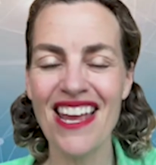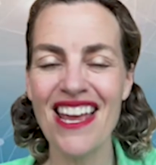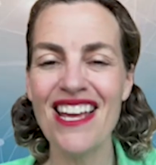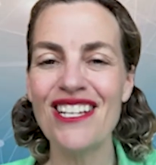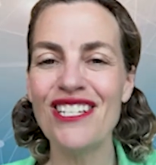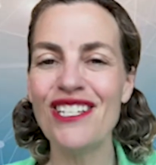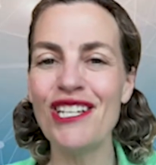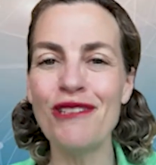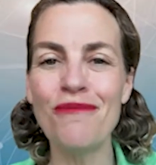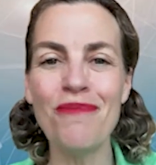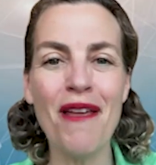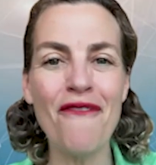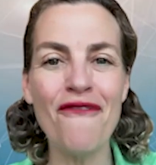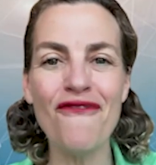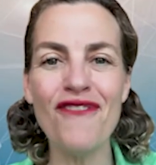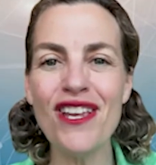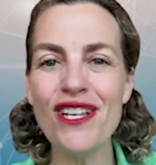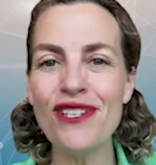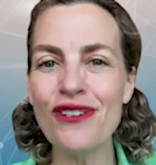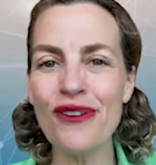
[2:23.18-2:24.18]
She's been
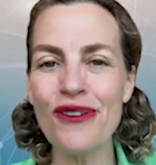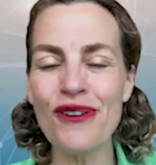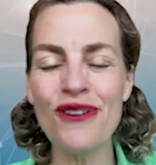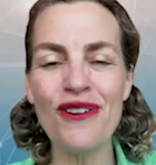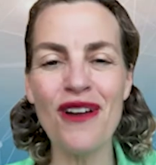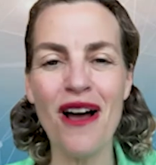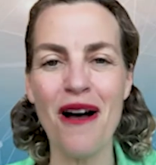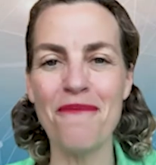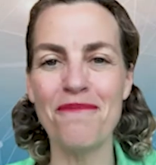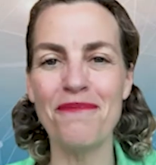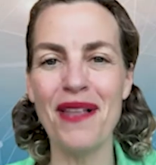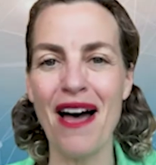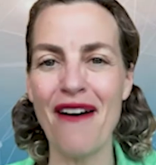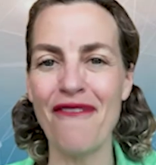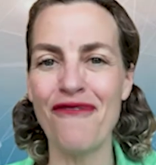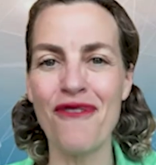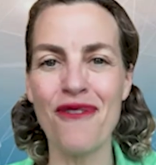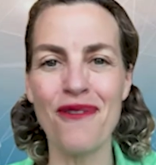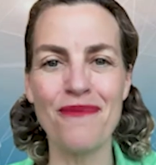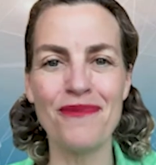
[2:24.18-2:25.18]
featured on
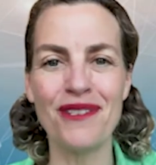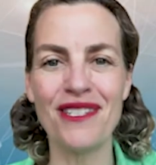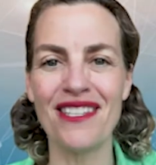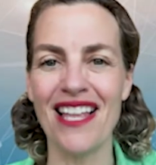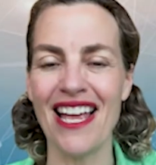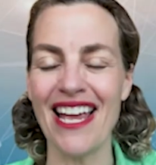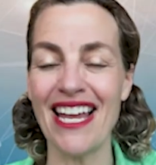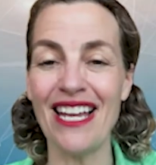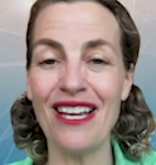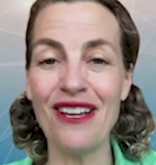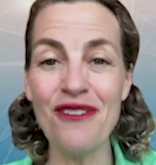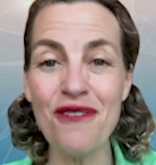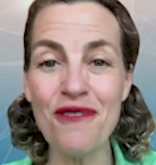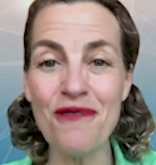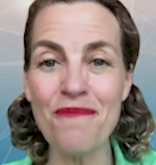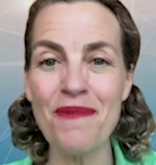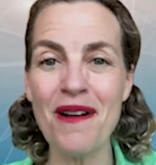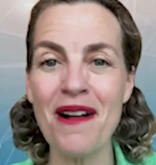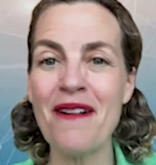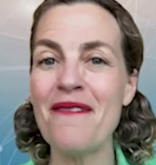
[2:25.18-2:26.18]
platforms like
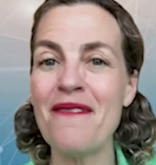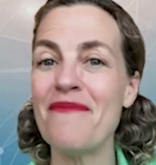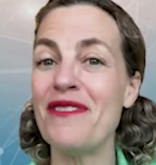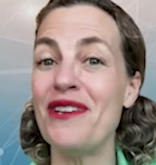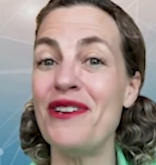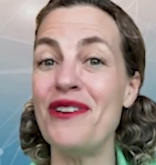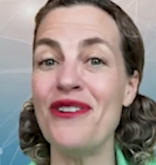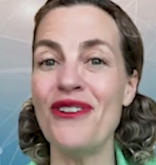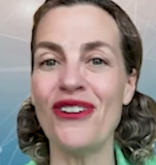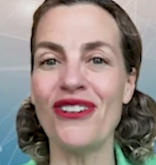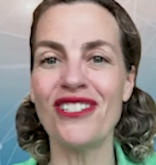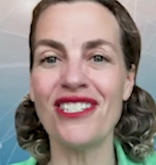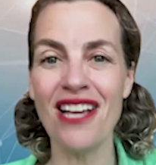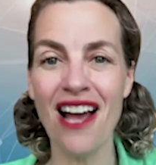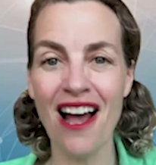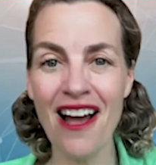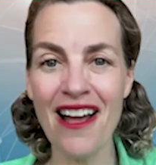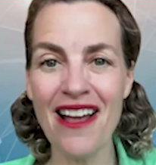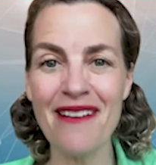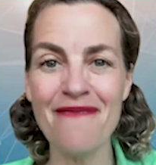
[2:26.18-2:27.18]
Goop, the New York
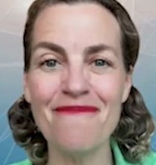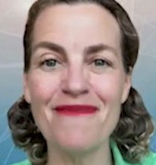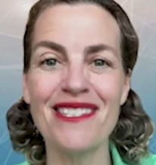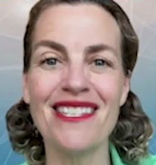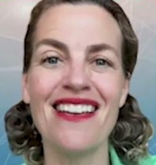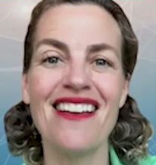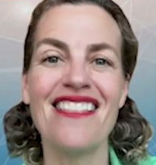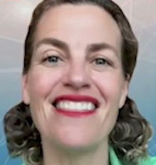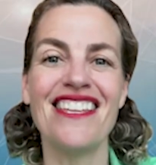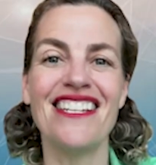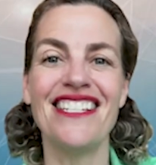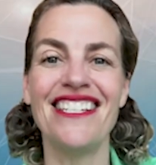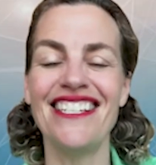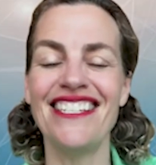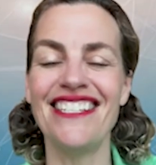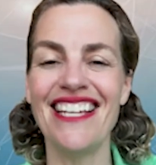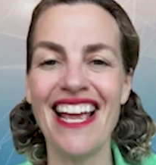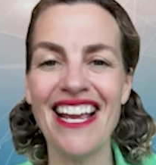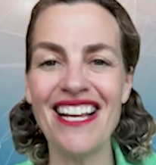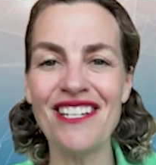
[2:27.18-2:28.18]
Times, the
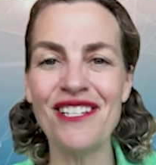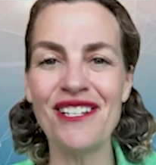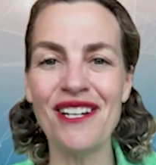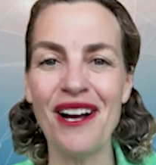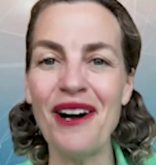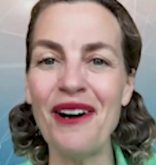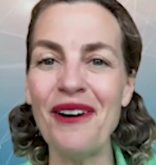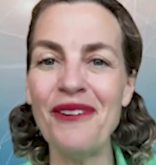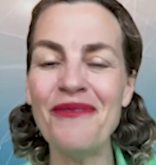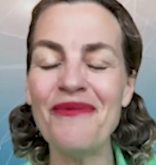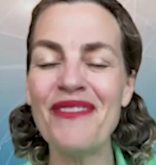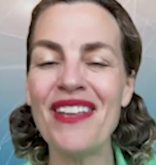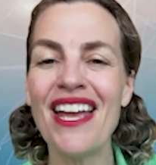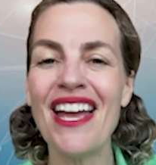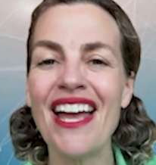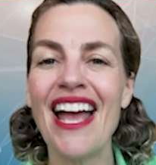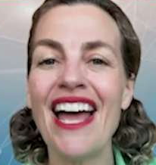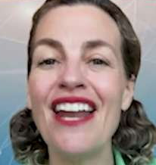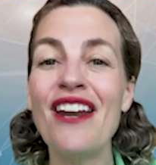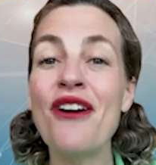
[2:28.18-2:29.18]
Today Show,
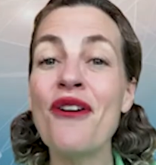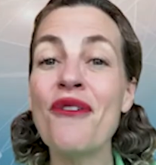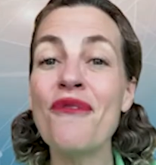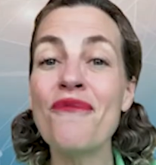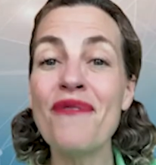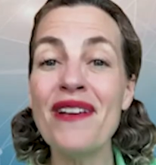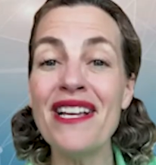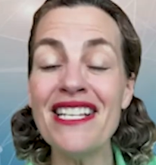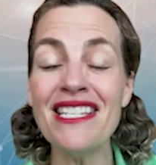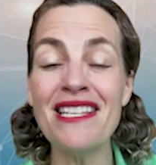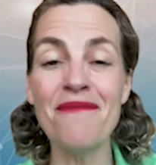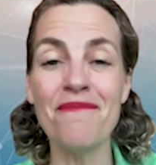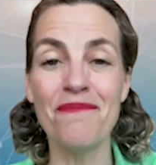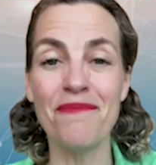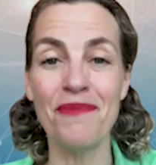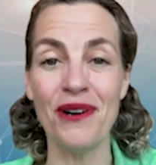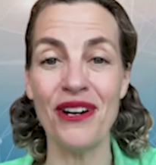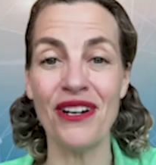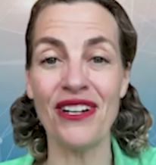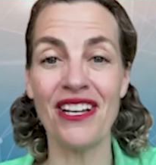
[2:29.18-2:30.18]
and her recent
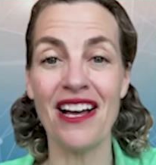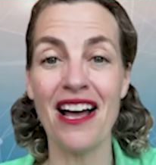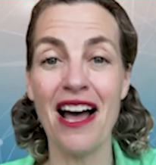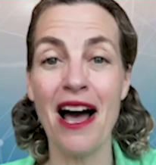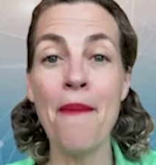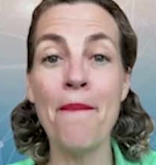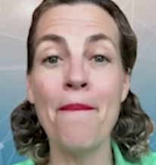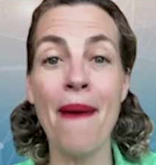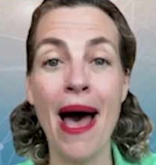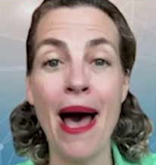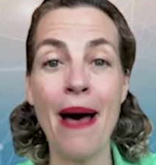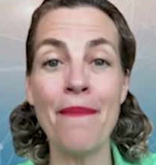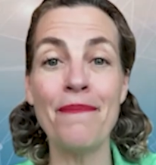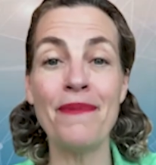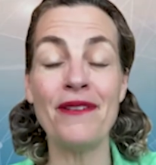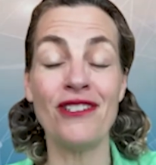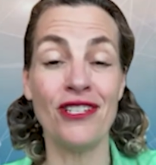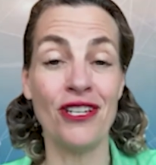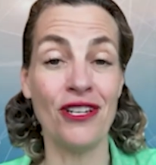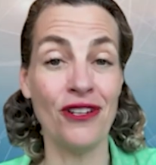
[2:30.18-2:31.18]
book, A Map
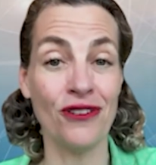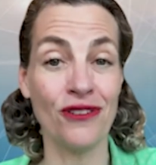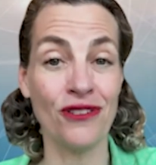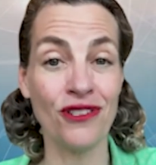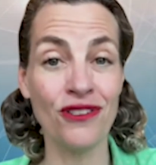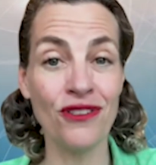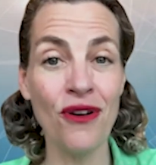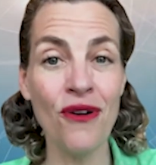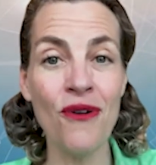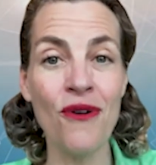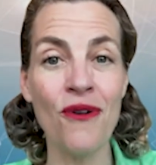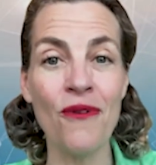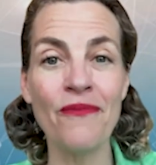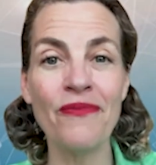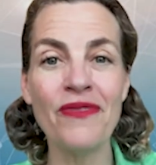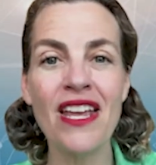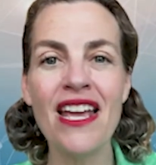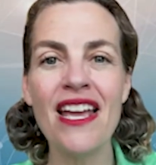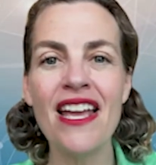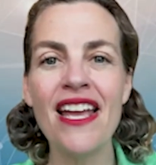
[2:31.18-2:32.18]
to Your Soul,
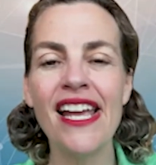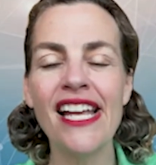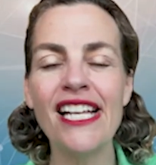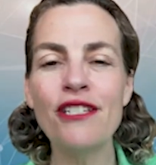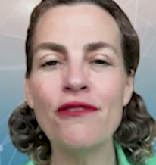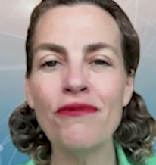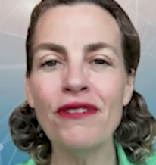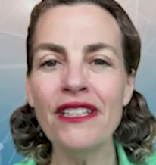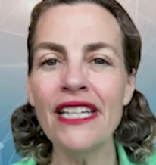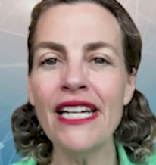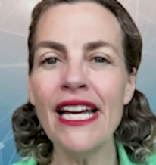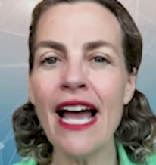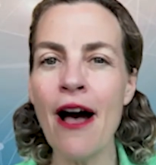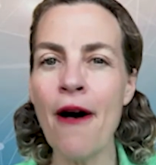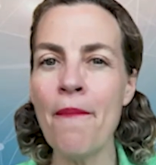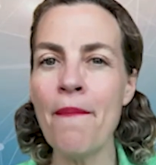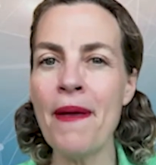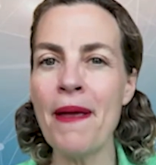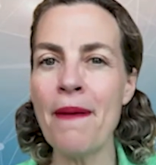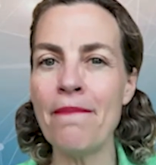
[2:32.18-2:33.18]
is really
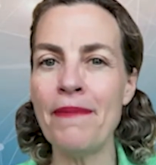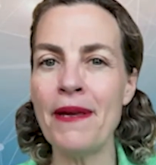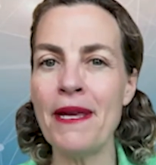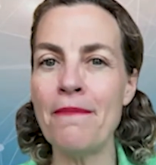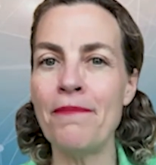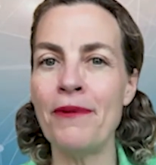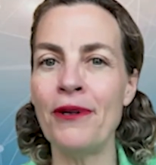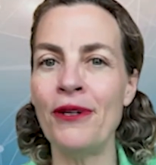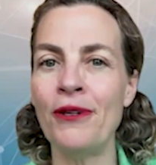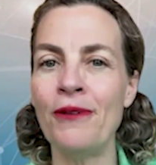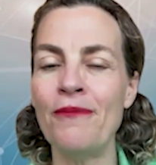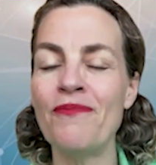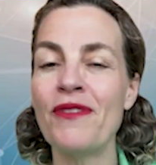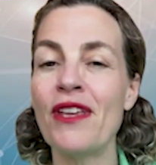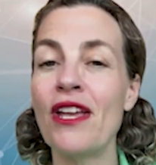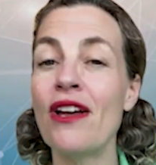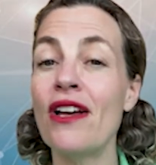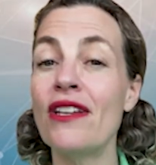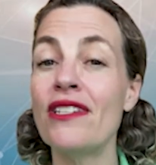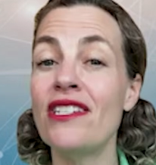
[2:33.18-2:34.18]
helping people
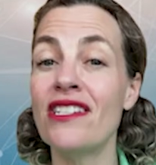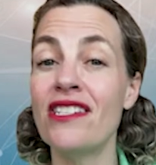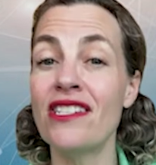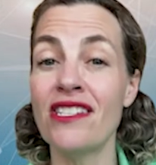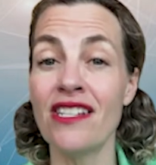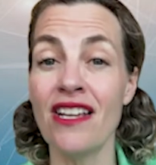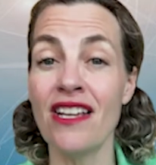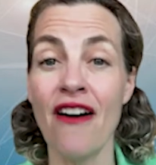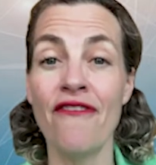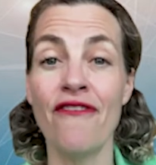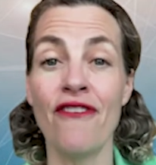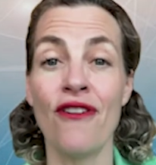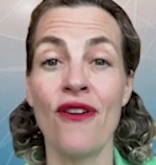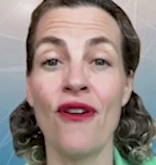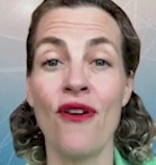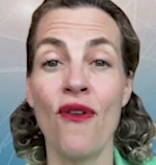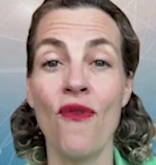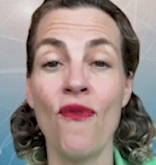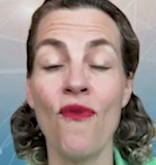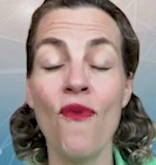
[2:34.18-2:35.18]

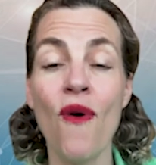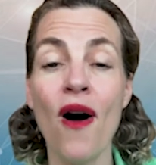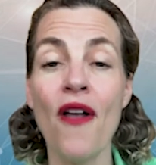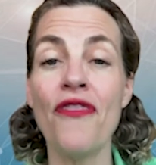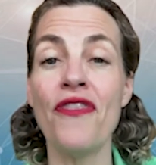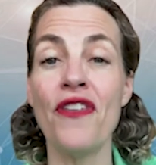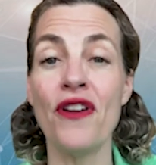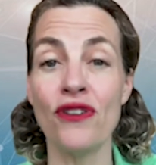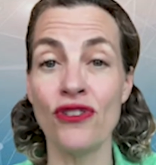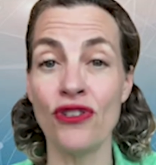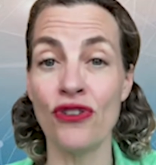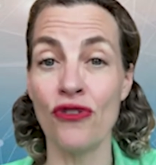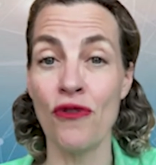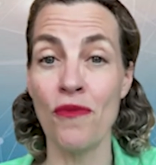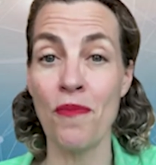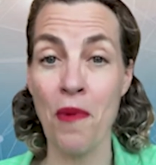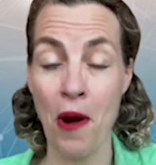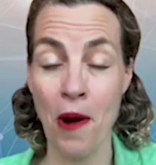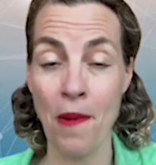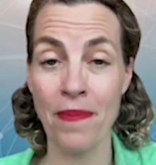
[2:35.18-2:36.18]
discover what their true
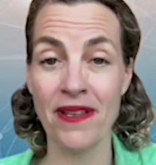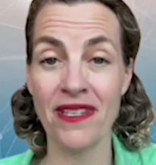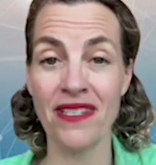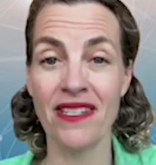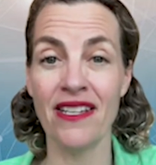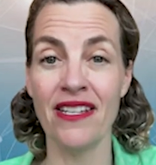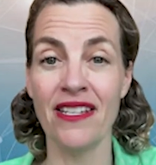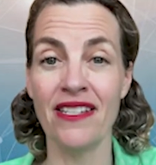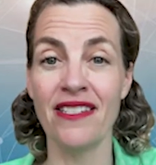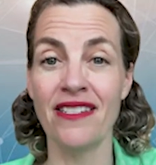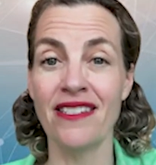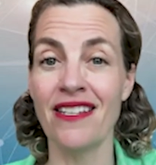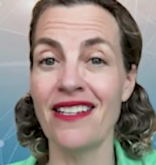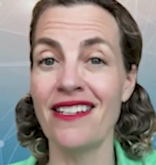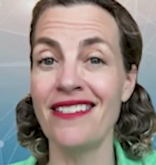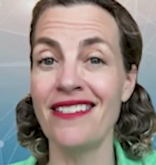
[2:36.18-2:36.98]
purpose is,